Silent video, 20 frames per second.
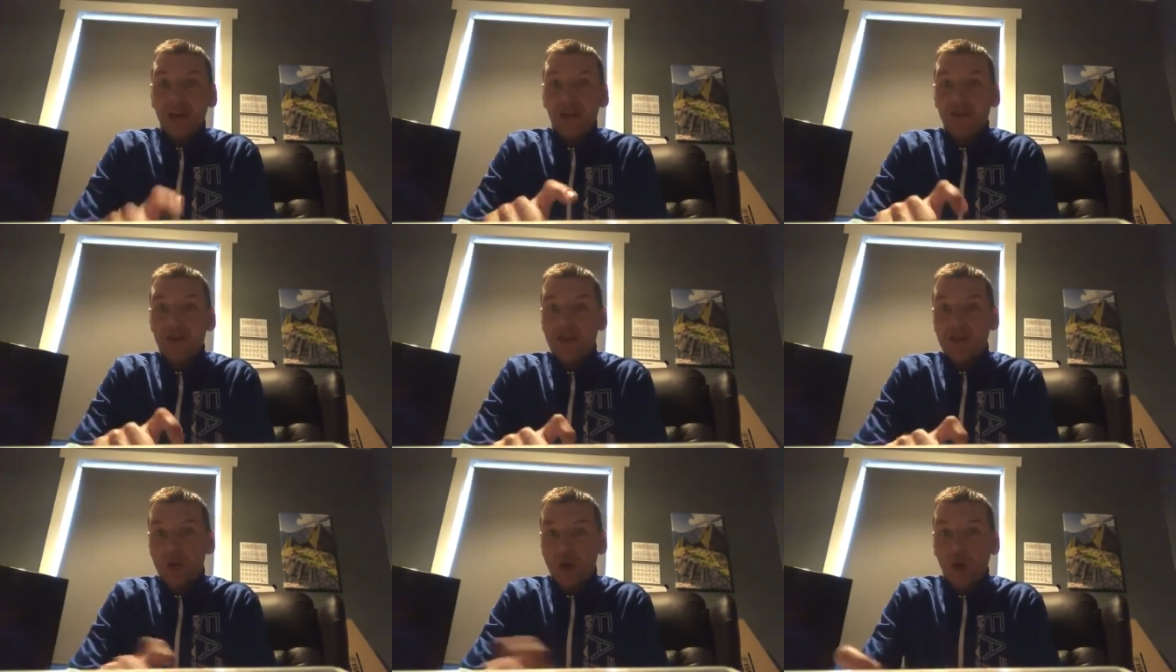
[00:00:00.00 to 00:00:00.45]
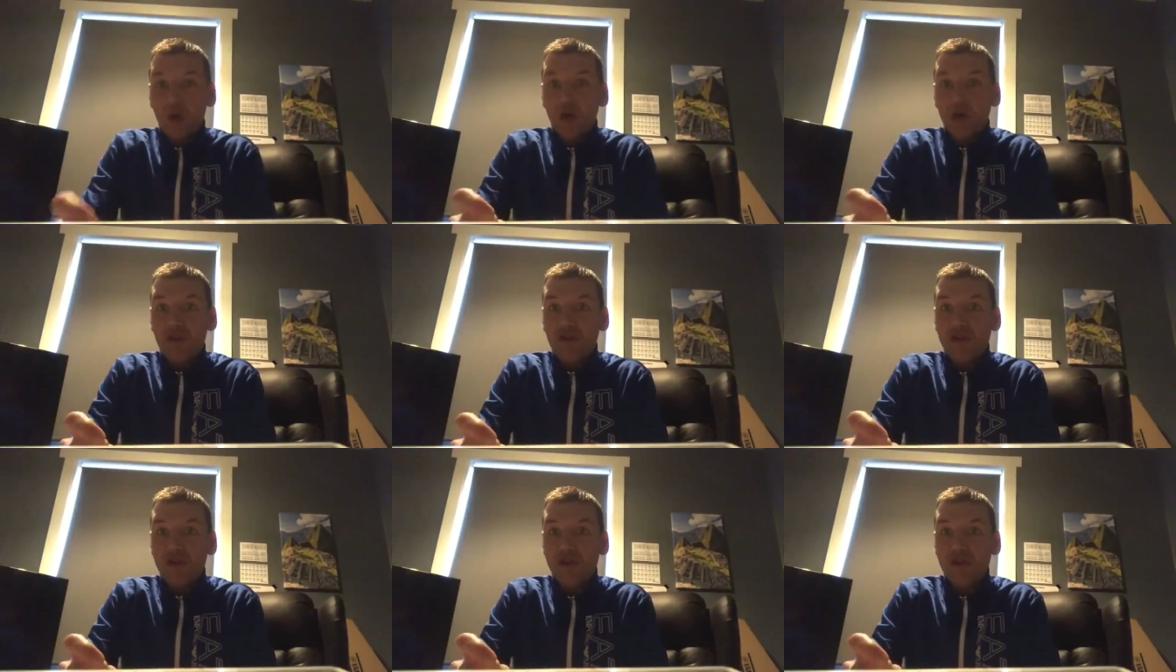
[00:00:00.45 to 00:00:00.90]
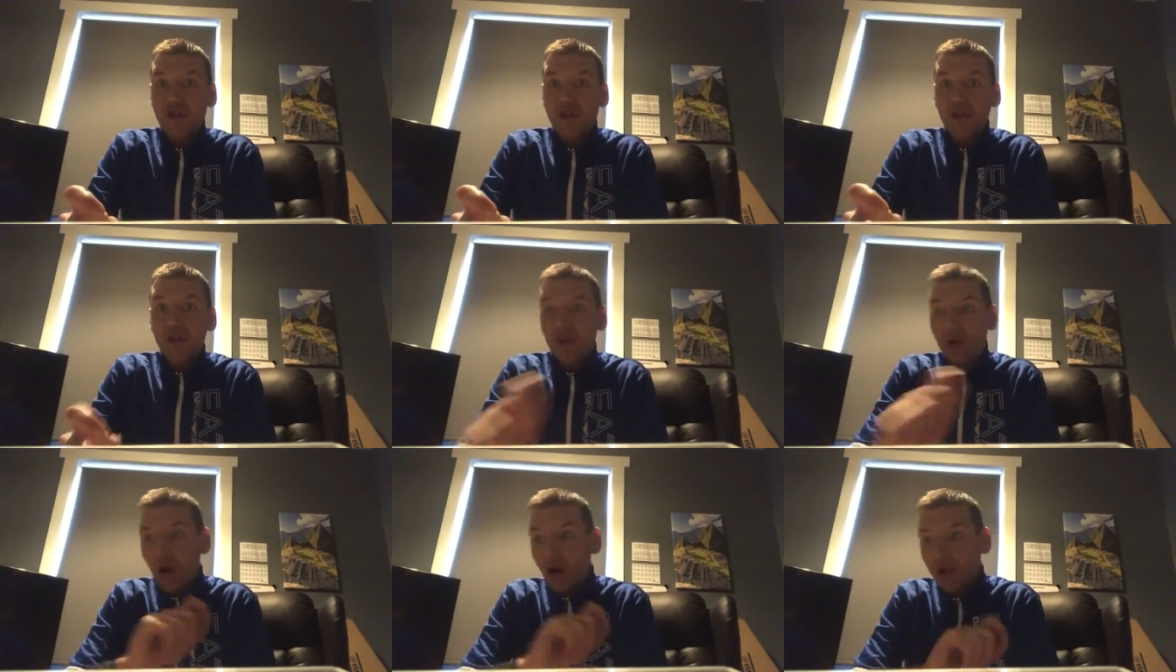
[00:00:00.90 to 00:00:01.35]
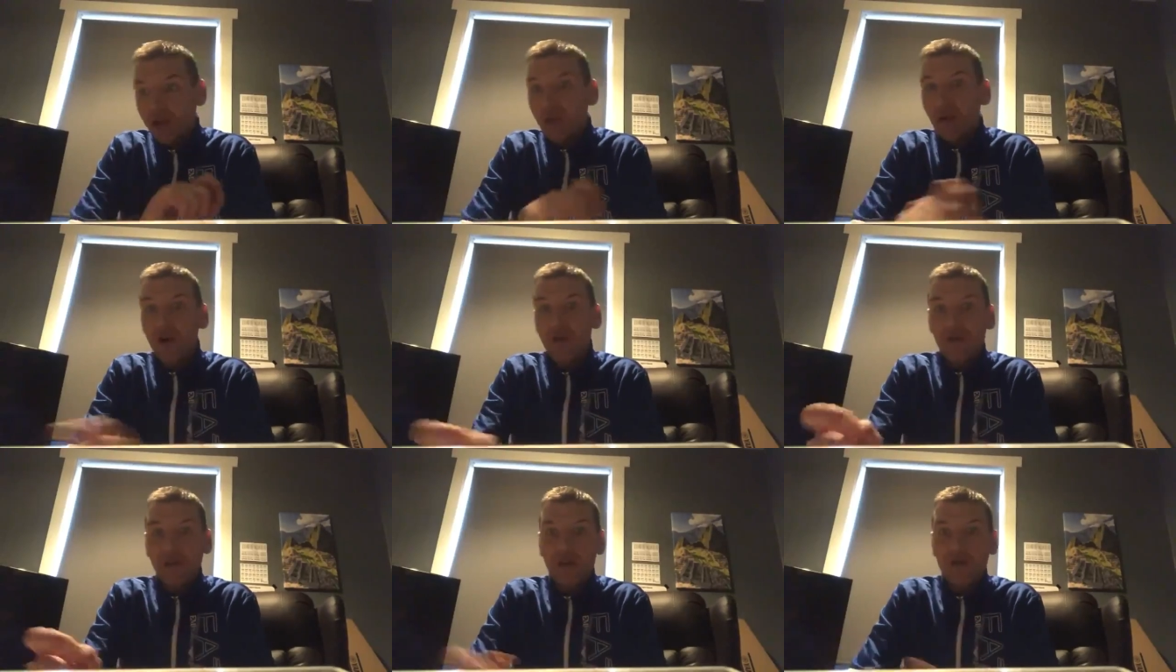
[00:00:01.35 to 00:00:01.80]
scores knocked
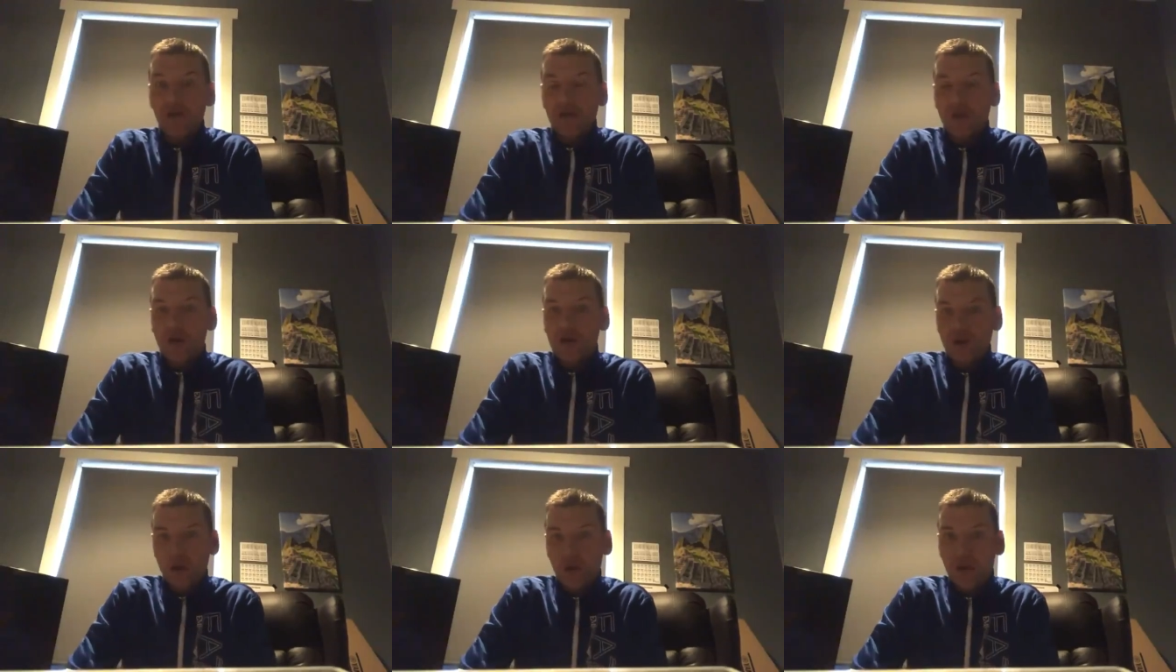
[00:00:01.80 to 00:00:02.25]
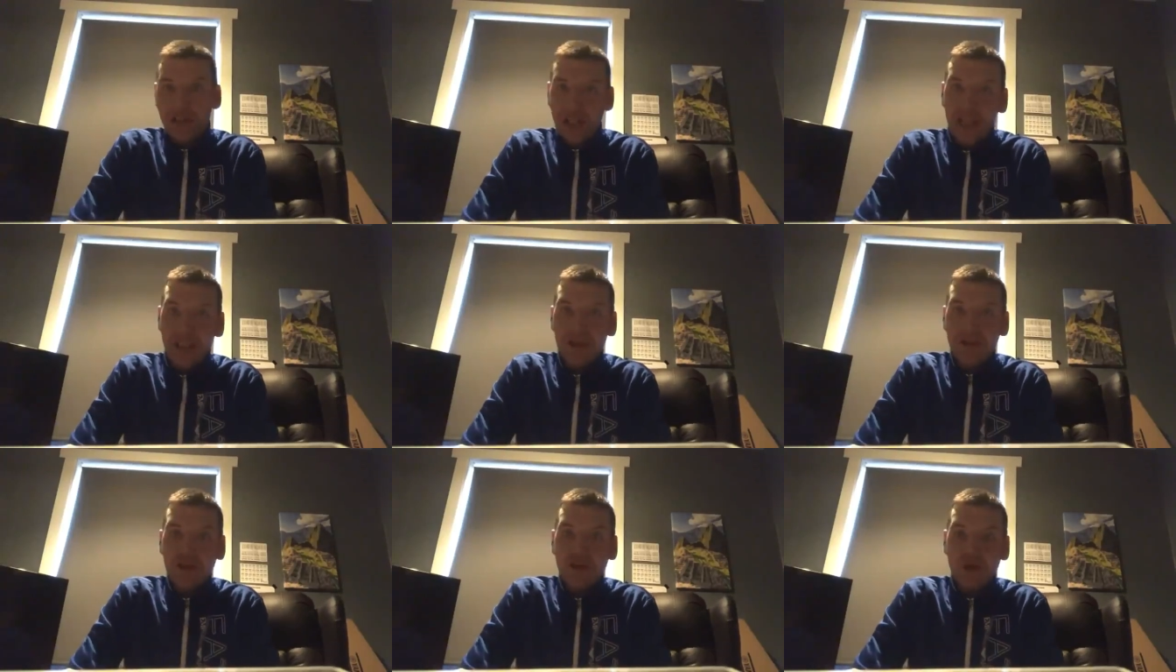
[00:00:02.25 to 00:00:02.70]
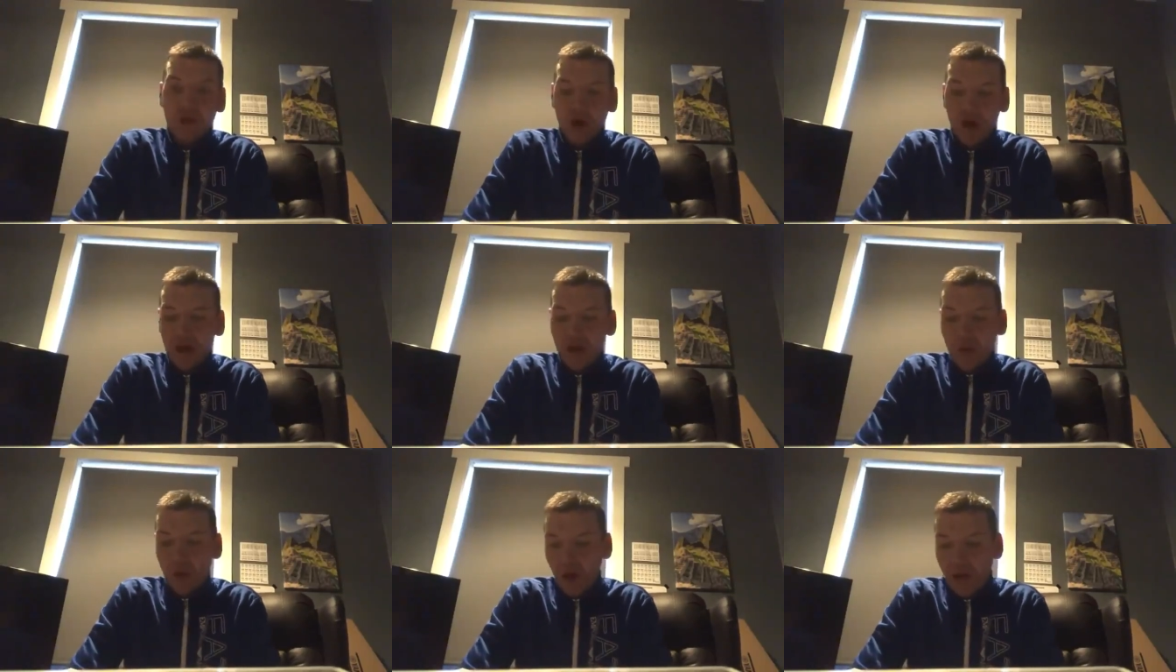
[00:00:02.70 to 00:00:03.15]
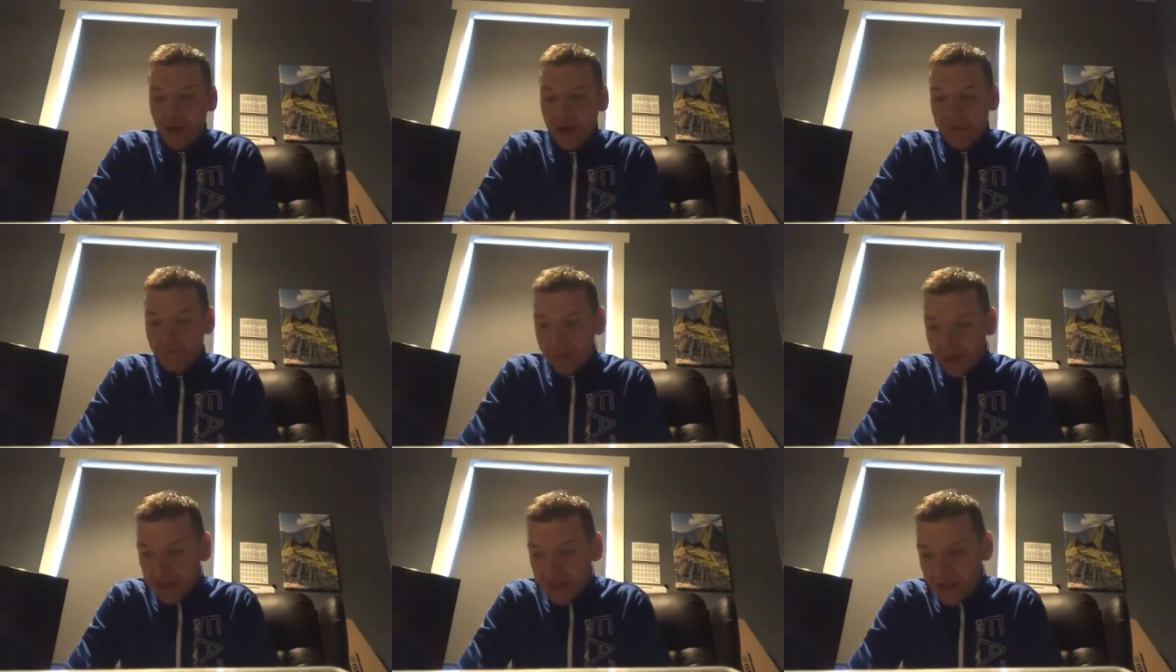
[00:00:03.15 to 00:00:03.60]
off your social credit score. And what
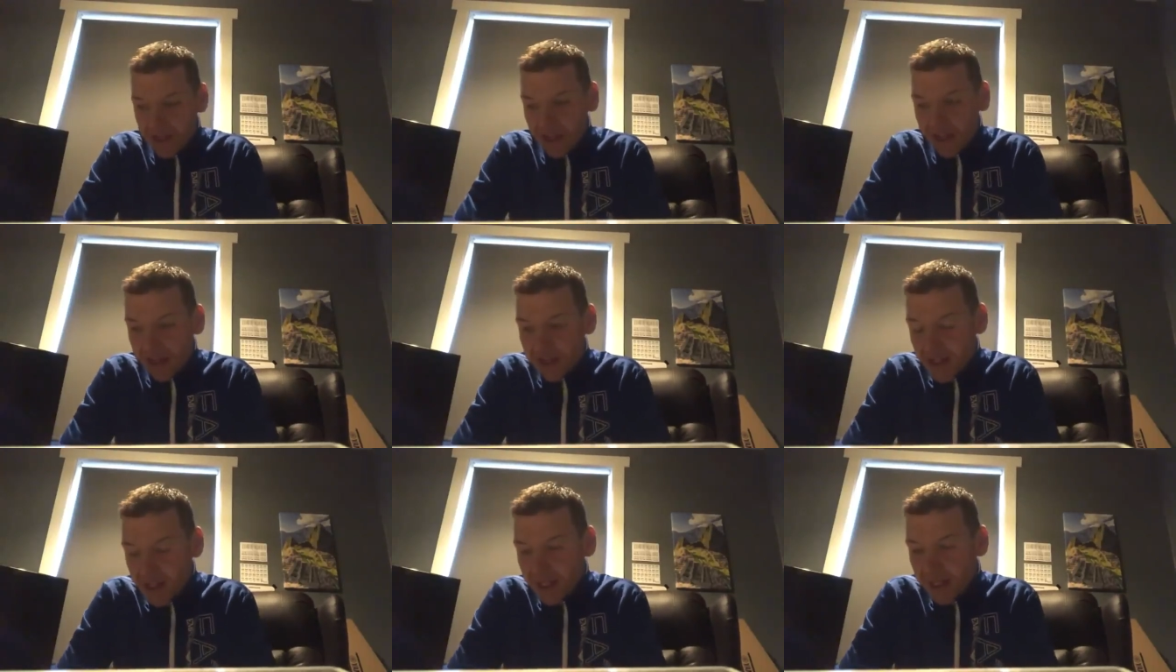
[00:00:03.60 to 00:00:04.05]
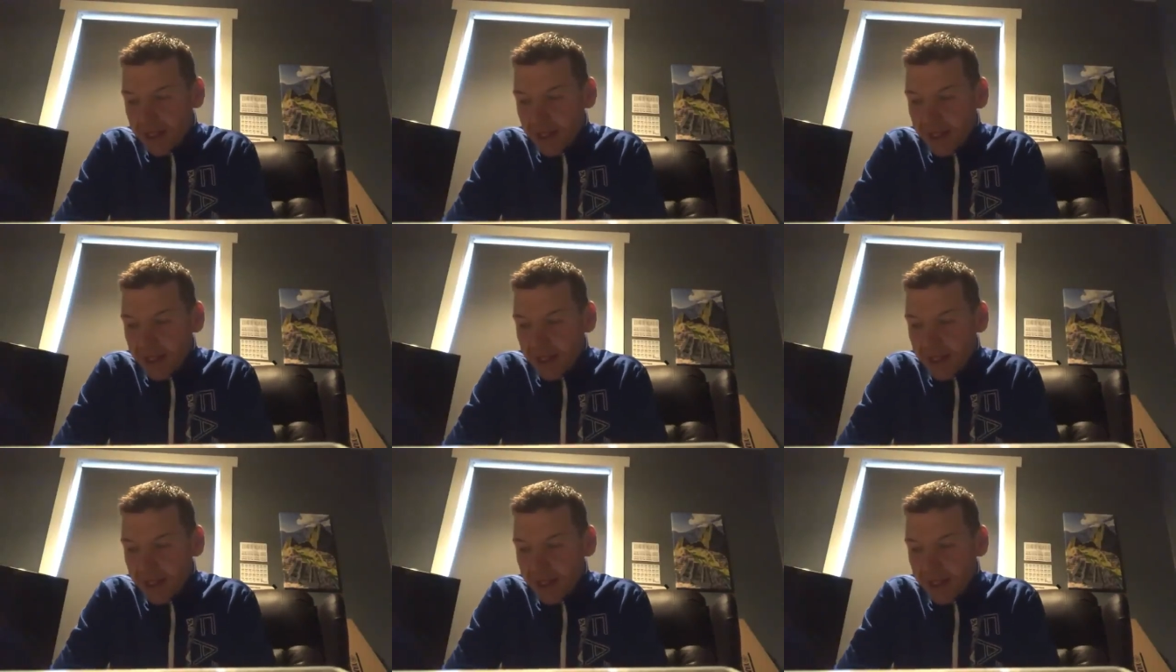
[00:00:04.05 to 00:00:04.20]
that means is,